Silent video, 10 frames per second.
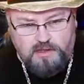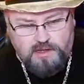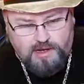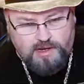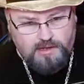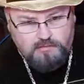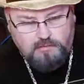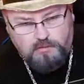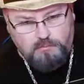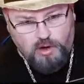and
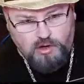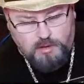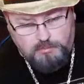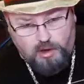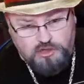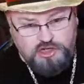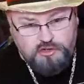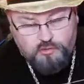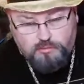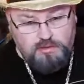marched
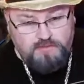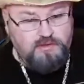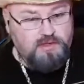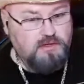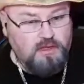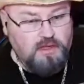into oblivion.